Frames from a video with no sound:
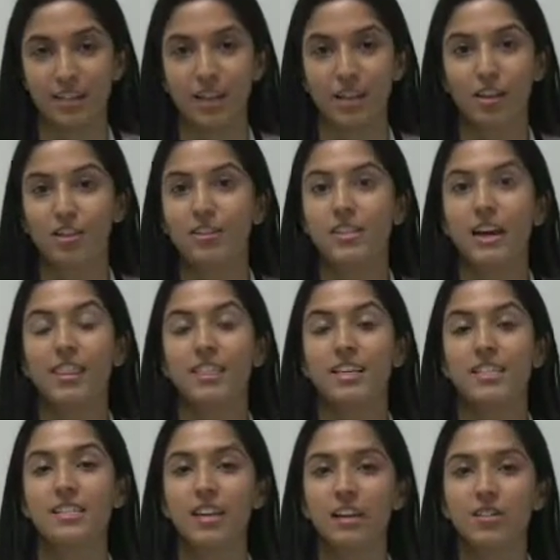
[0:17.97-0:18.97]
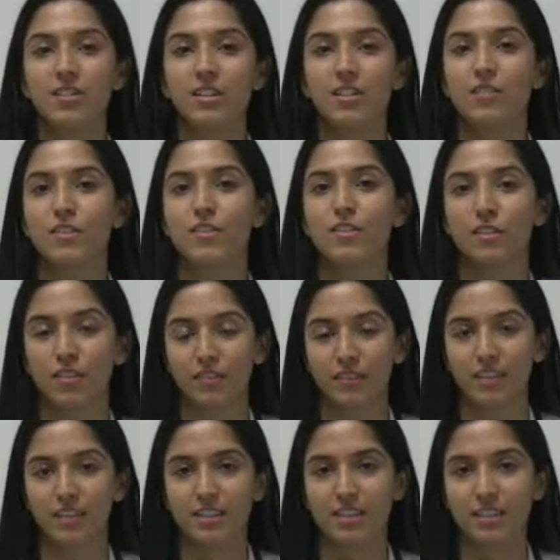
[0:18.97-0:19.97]
that looks at the cells of the
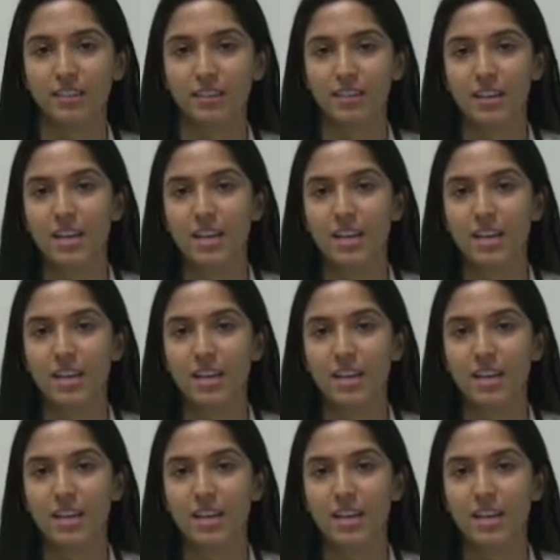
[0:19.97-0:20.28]
cervix.